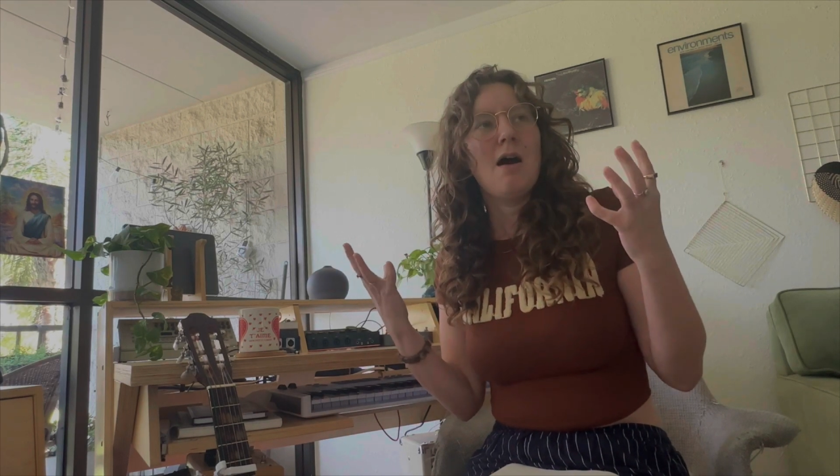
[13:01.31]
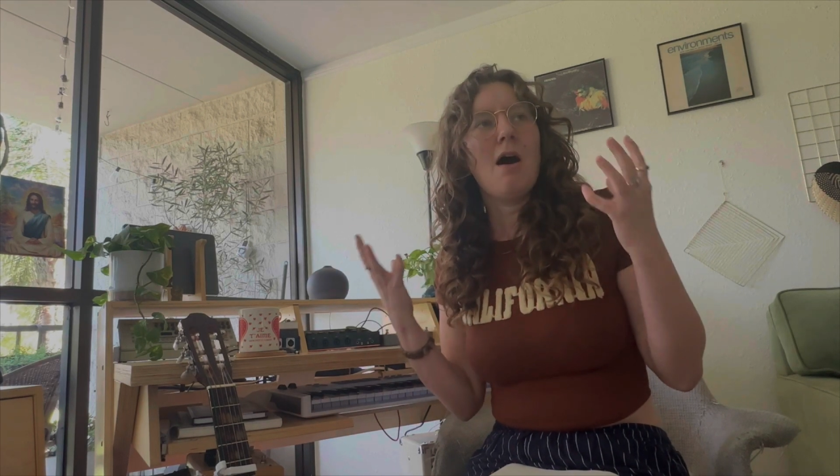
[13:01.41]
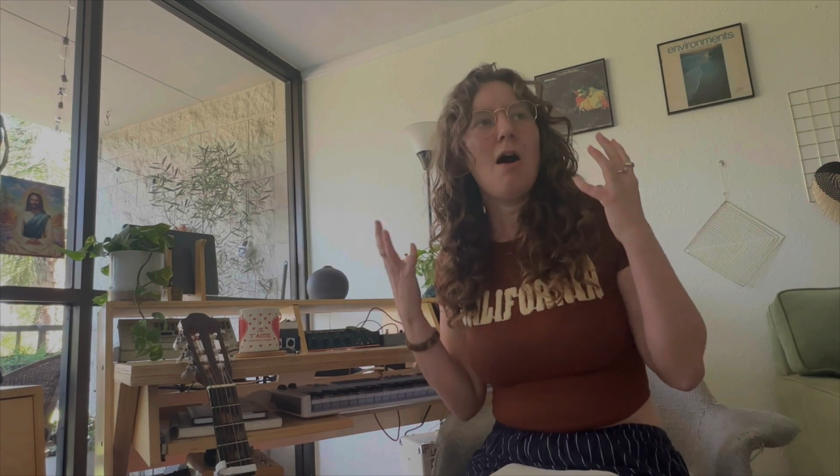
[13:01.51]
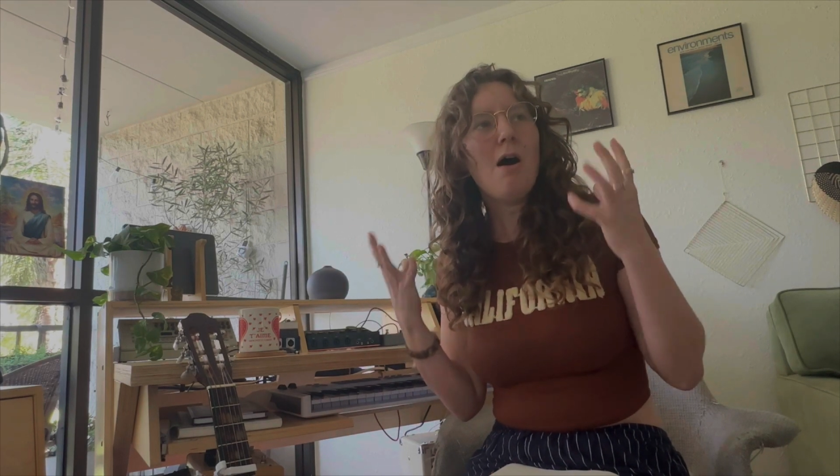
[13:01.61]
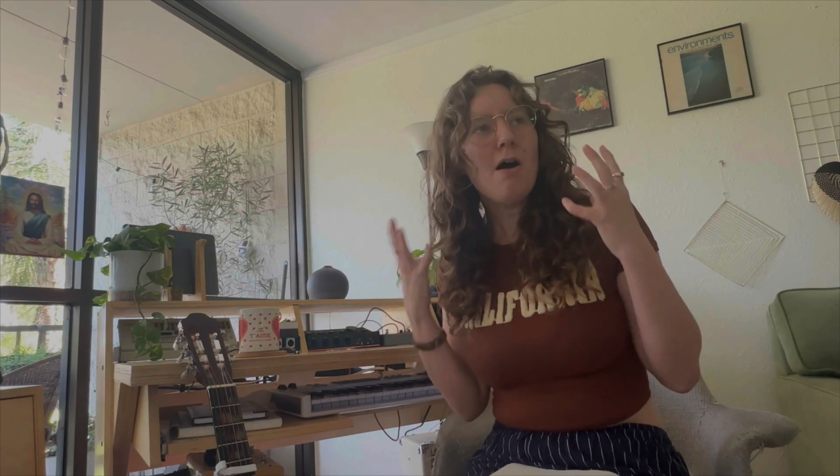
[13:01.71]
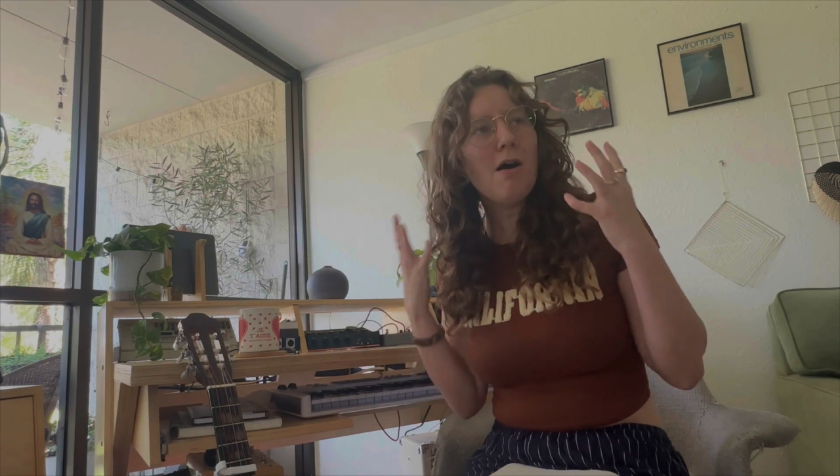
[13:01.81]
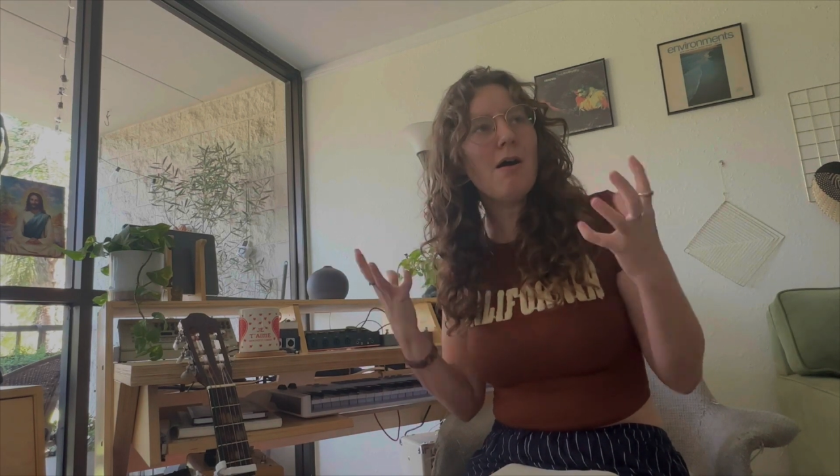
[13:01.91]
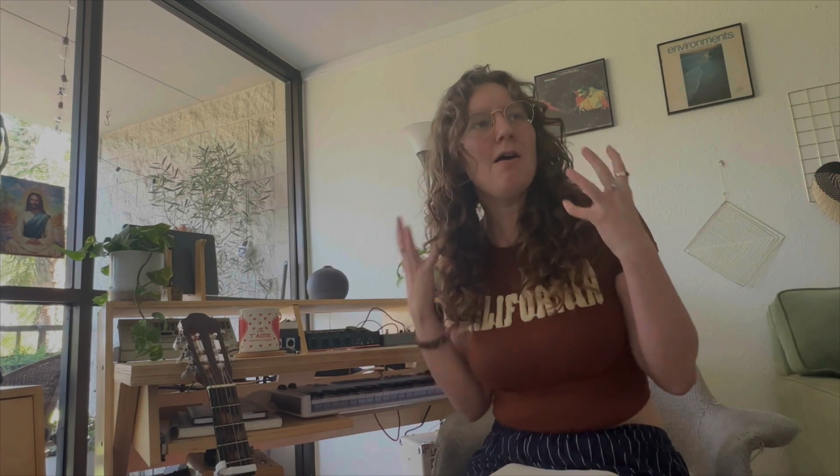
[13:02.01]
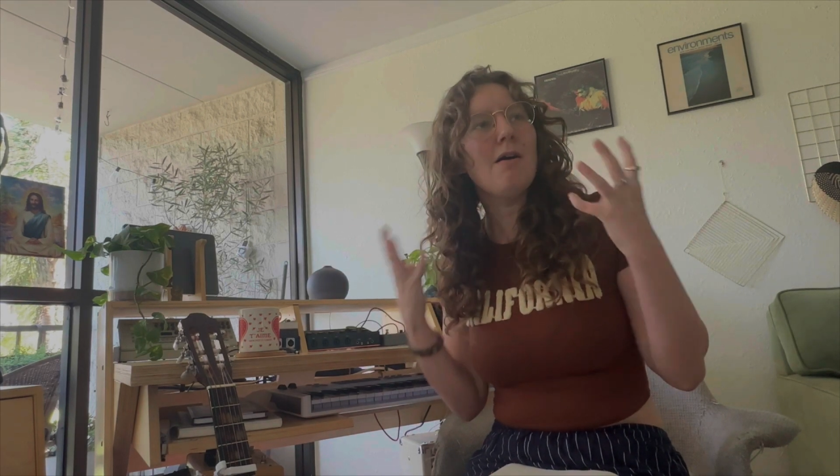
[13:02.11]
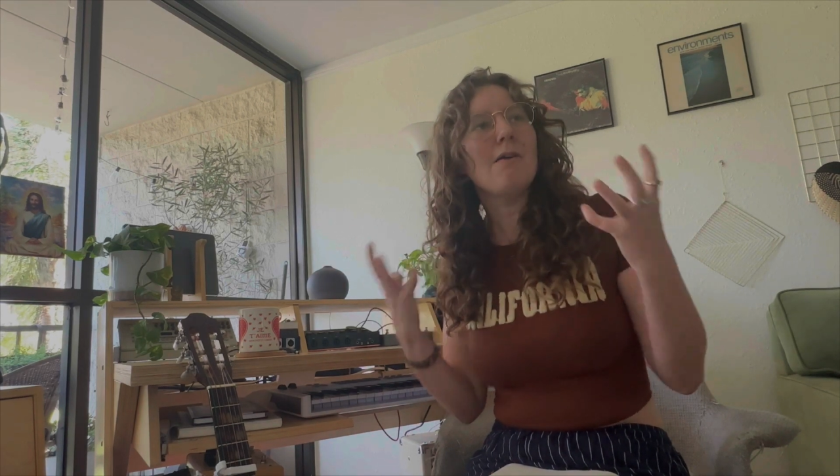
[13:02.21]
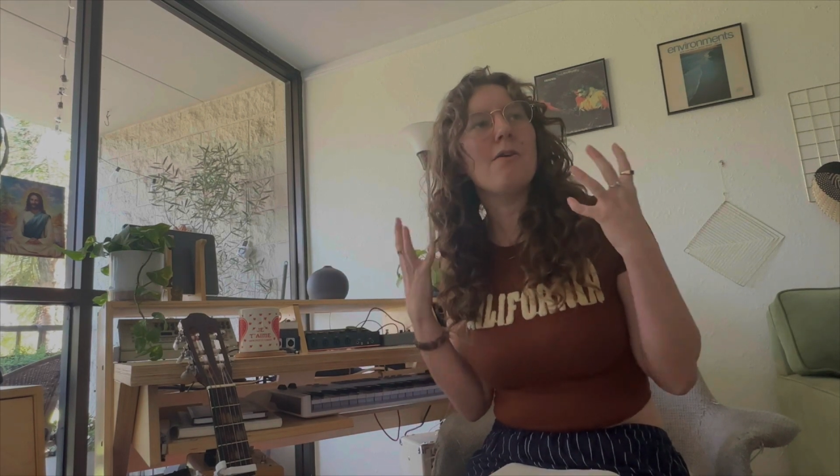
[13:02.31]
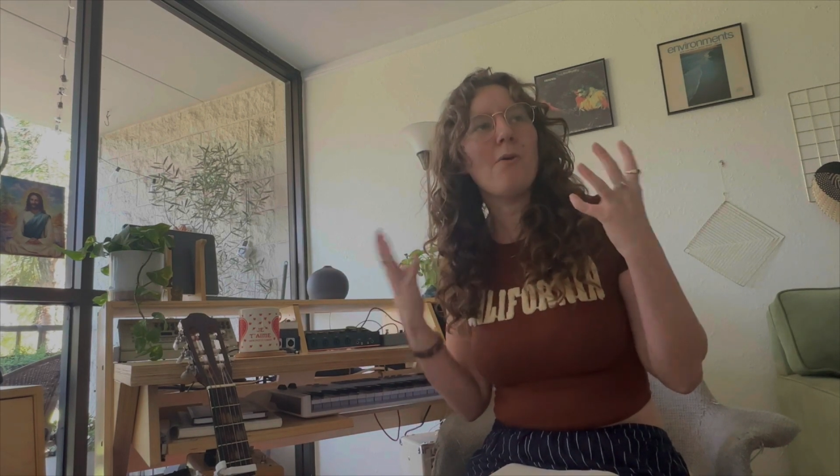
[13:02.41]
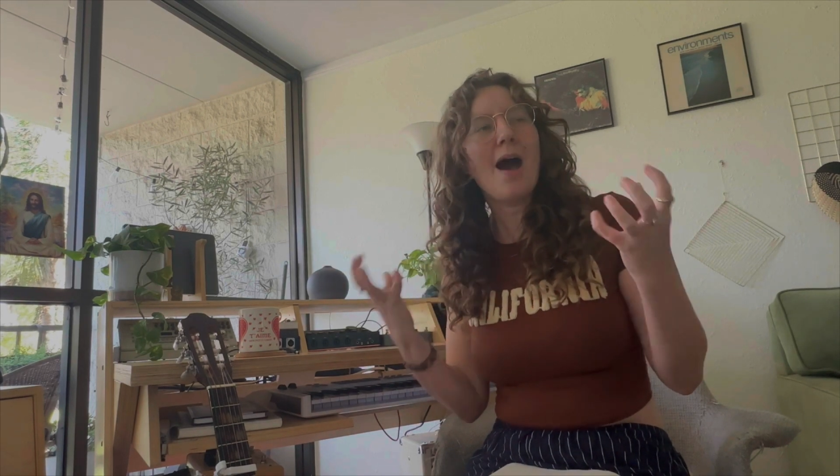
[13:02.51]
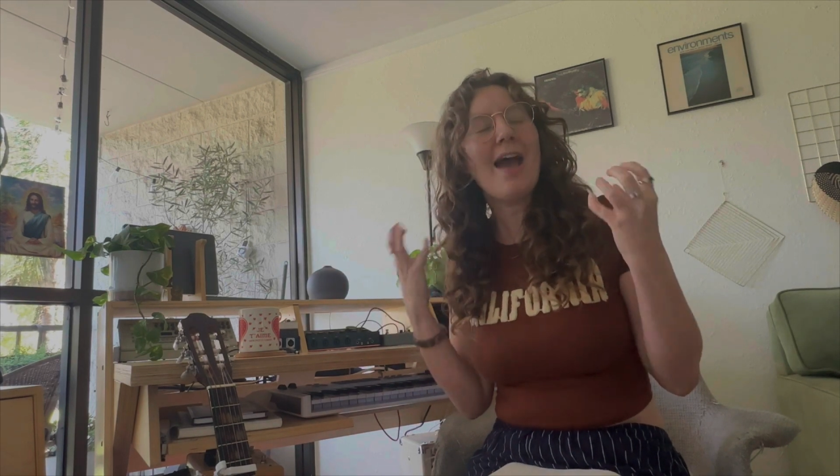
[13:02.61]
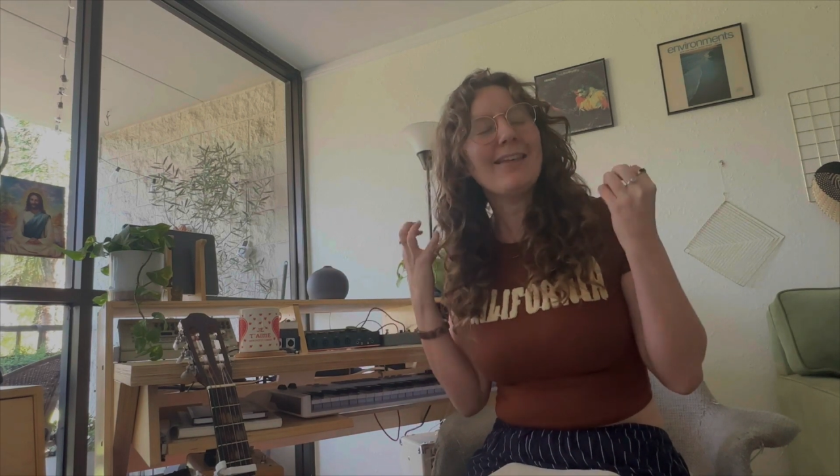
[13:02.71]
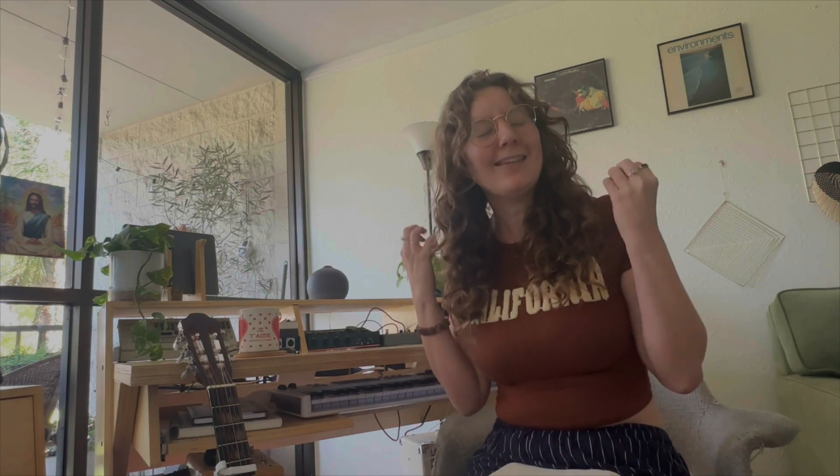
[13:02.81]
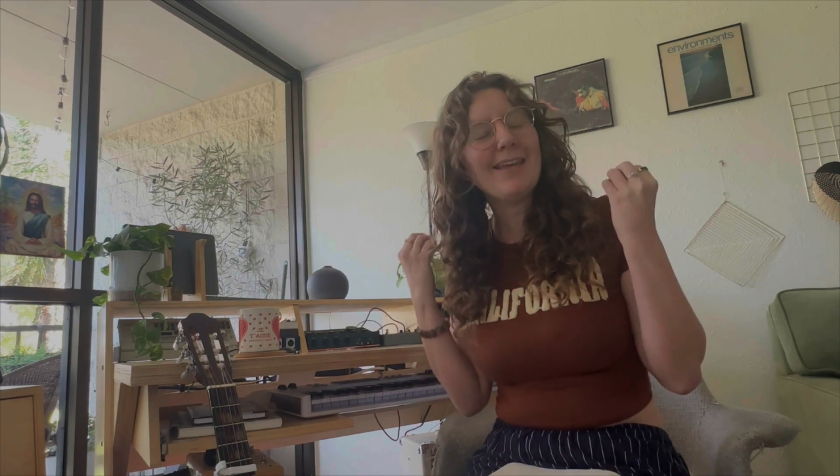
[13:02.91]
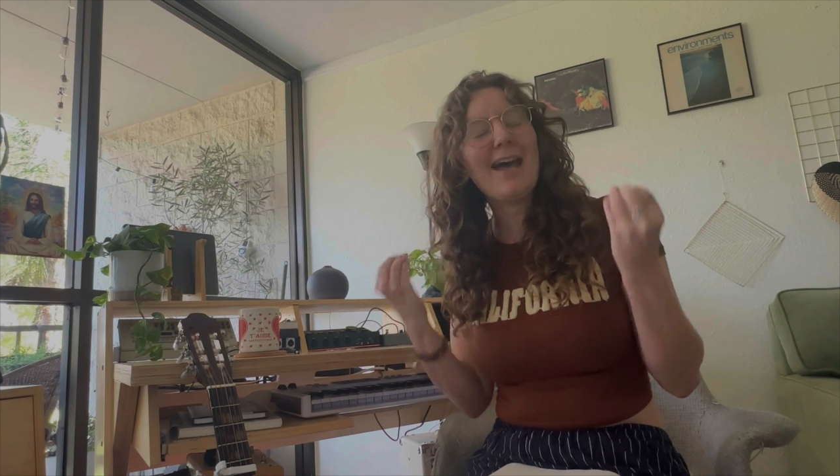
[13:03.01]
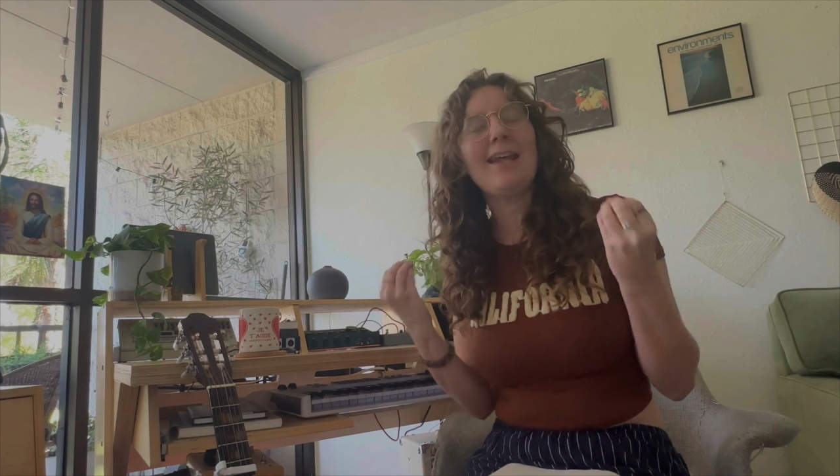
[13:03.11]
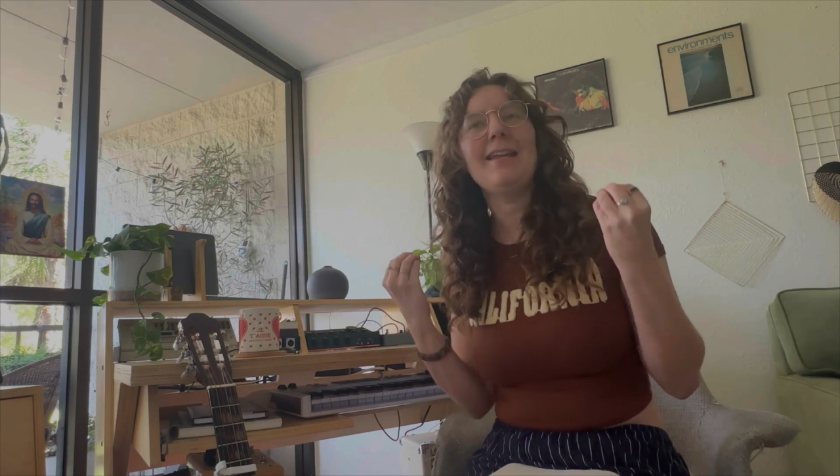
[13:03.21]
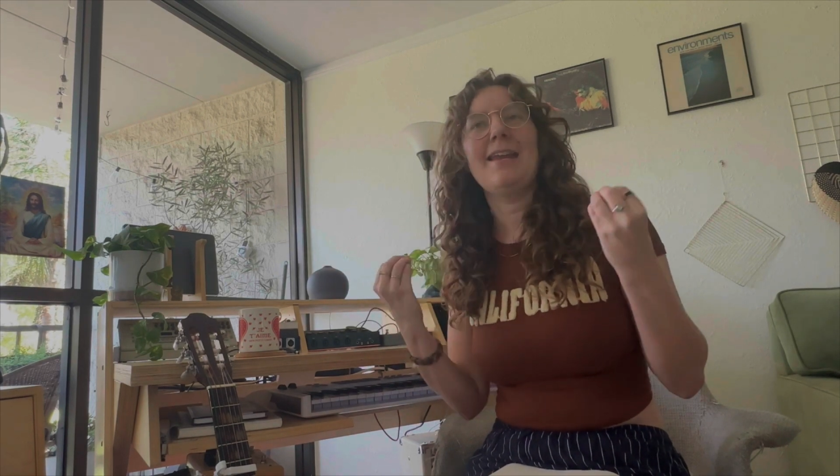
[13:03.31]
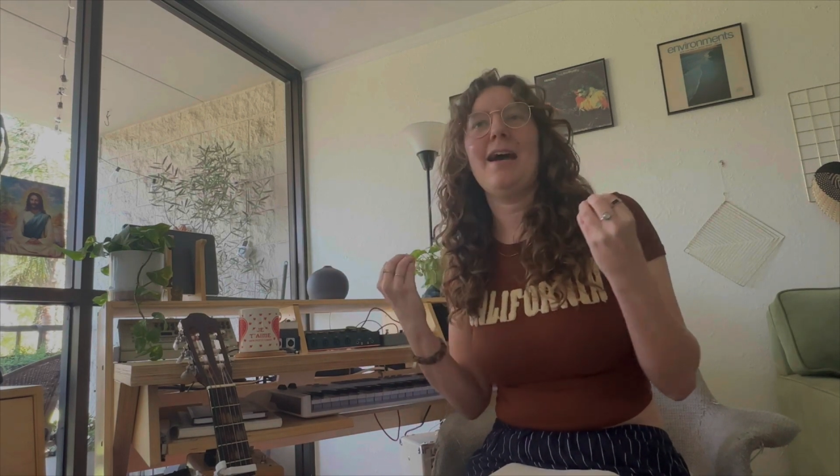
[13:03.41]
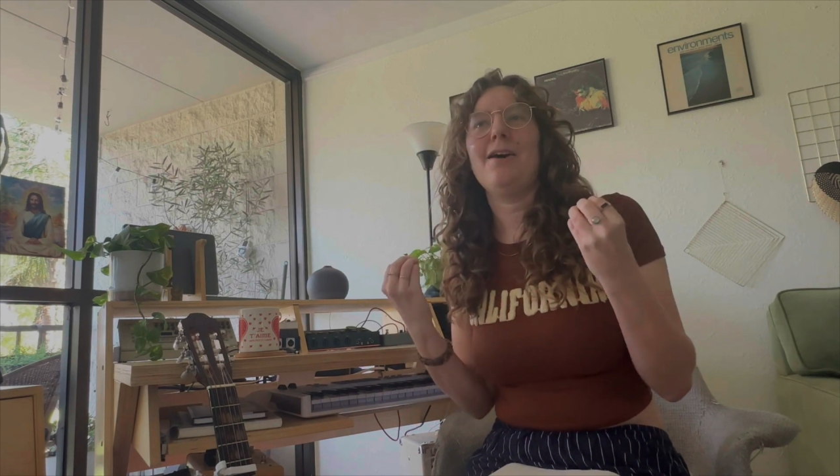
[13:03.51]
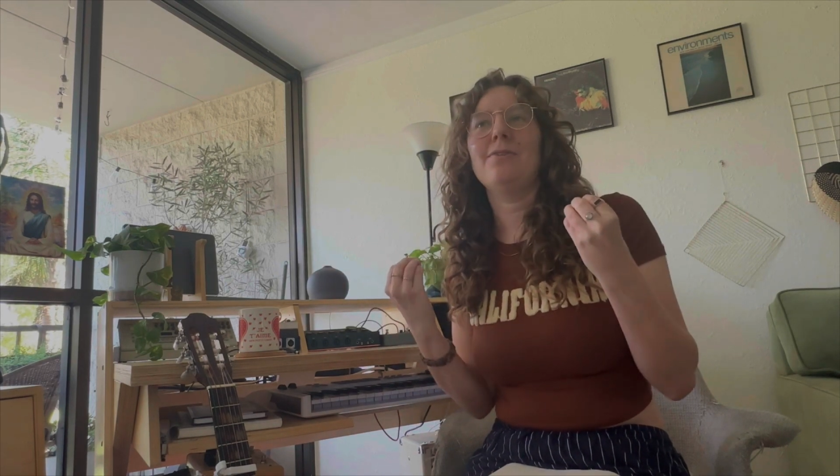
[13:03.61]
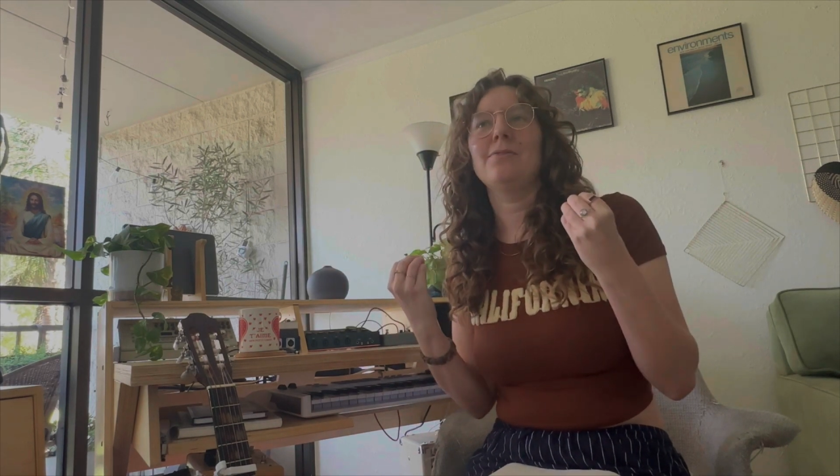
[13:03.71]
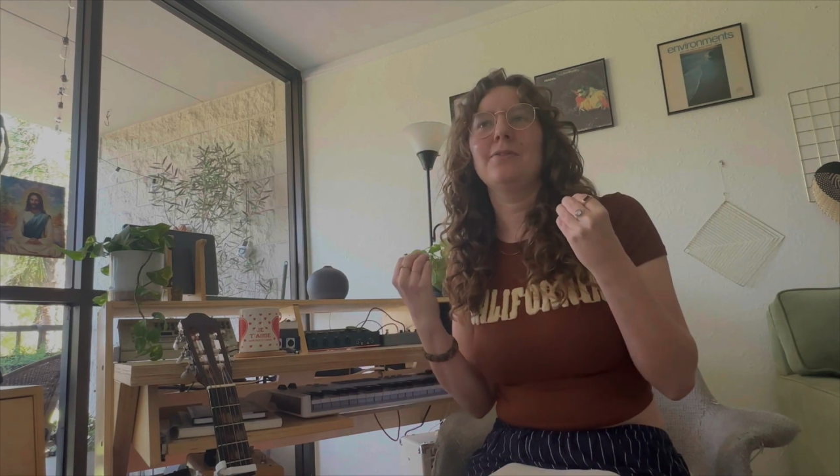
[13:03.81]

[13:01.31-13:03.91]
oh, I get it now,